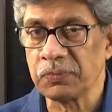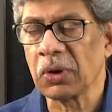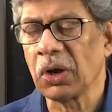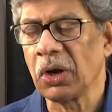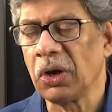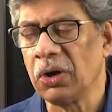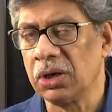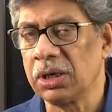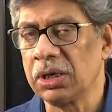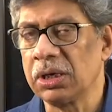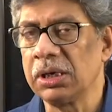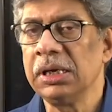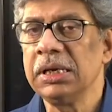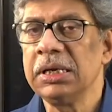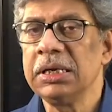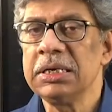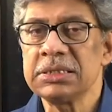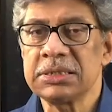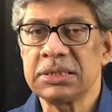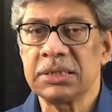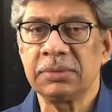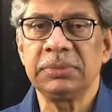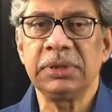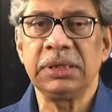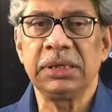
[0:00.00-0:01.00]
or
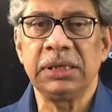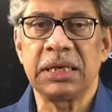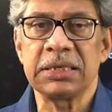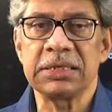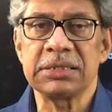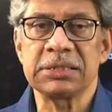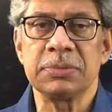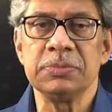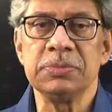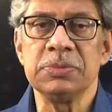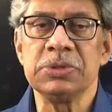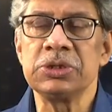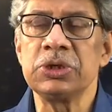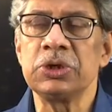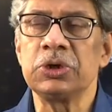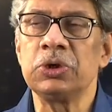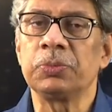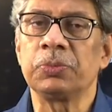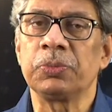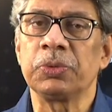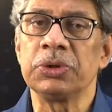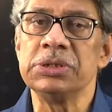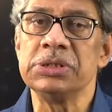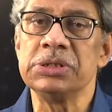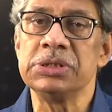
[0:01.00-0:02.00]
something like some
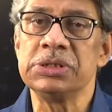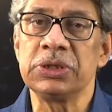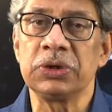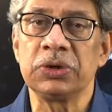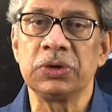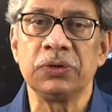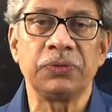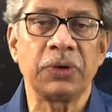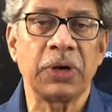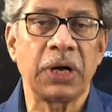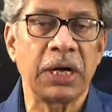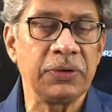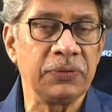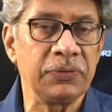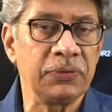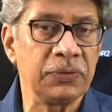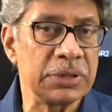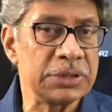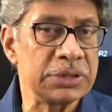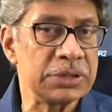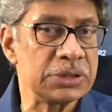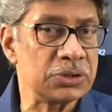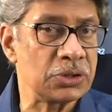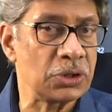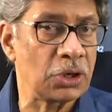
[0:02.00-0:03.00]
0.05
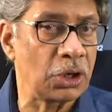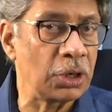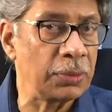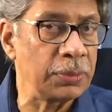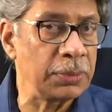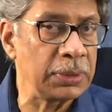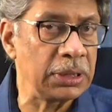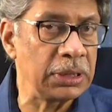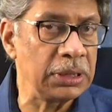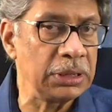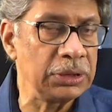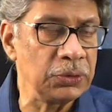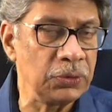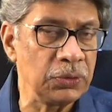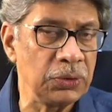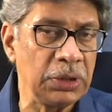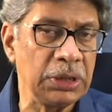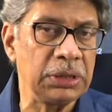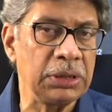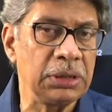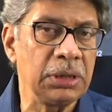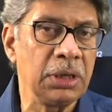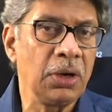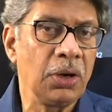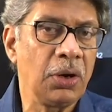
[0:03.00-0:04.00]
astronomical
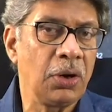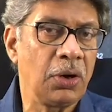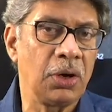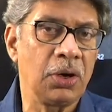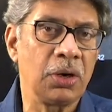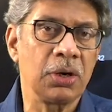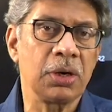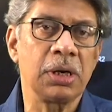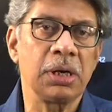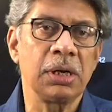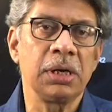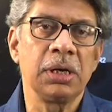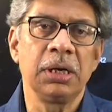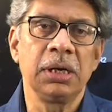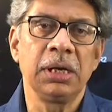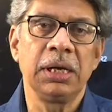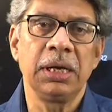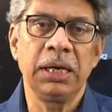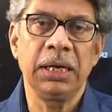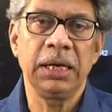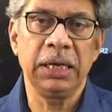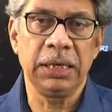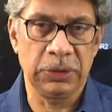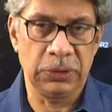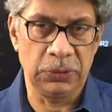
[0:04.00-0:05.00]
unit or
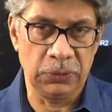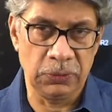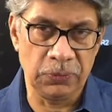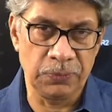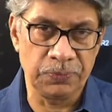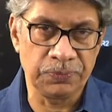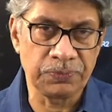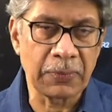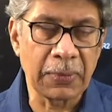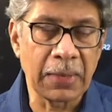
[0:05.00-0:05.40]
AU,